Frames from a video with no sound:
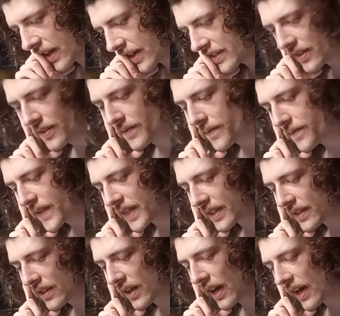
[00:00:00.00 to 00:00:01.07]
don't think
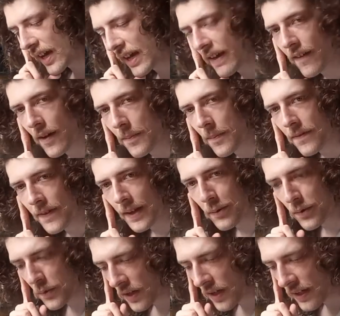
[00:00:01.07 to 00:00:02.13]
the higher up thing would
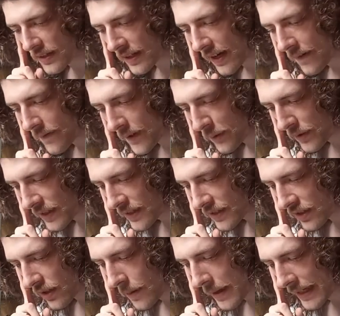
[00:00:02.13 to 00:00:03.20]
work. I think we need to
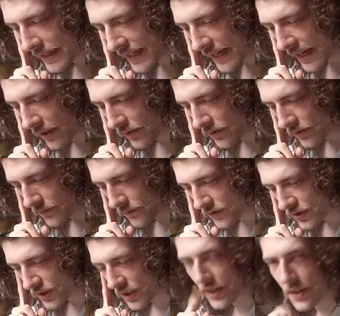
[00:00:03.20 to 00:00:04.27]
go back down.
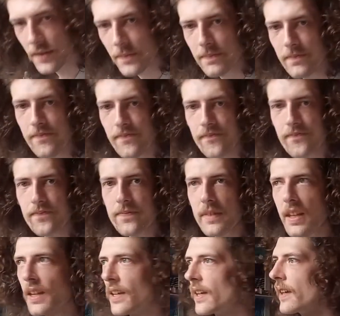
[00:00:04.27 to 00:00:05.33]
So if
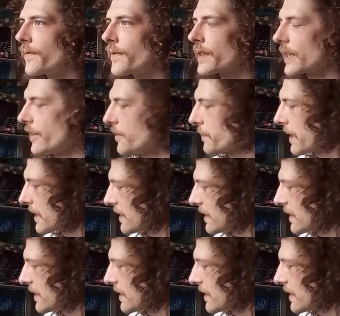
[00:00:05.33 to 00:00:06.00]
we're going back